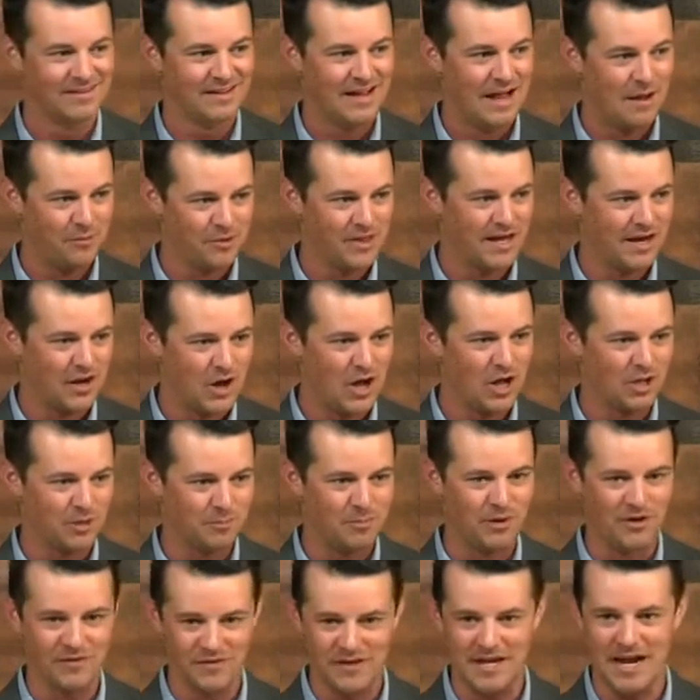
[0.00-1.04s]
How will they call
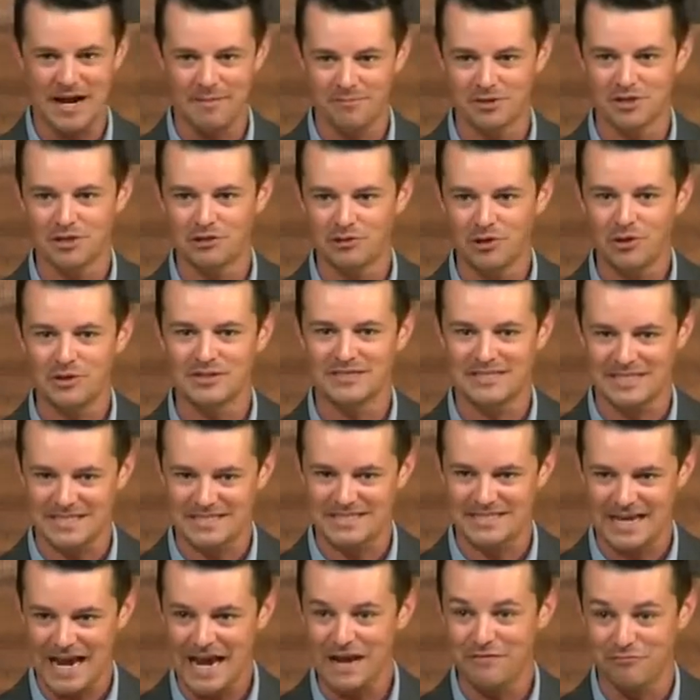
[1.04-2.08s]
upon the name of the Lord to
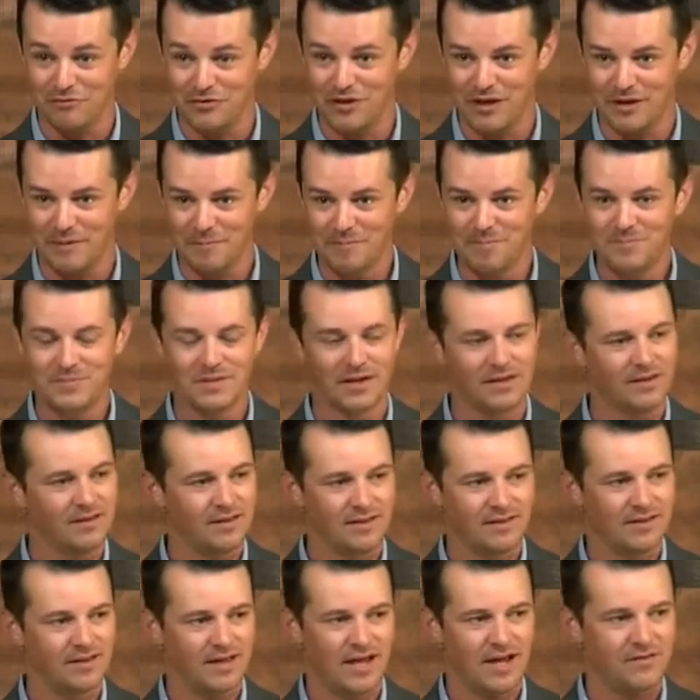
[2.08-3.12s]
save them
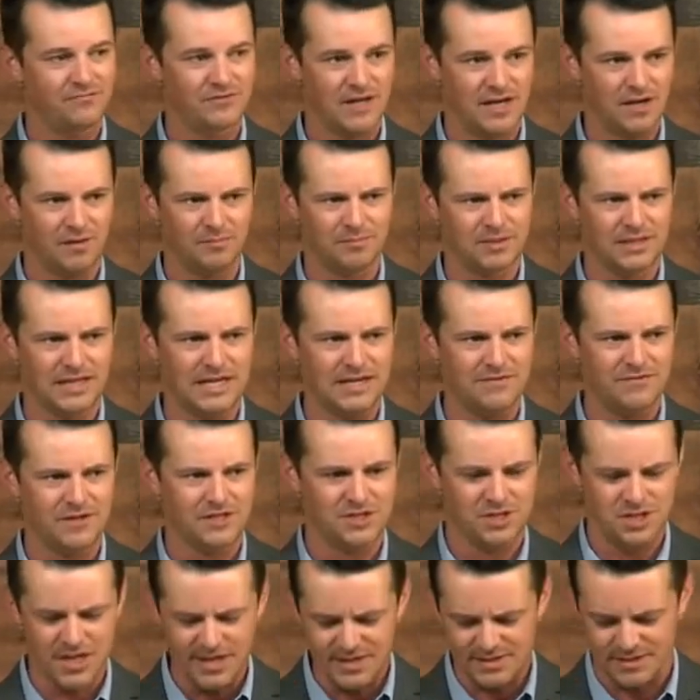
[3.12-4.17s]
if they don't believe
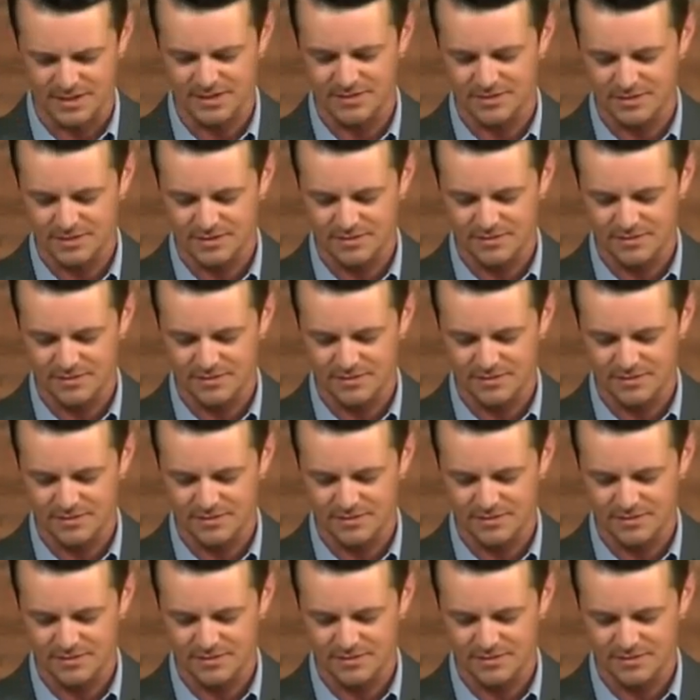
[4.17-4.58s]
in Jesus?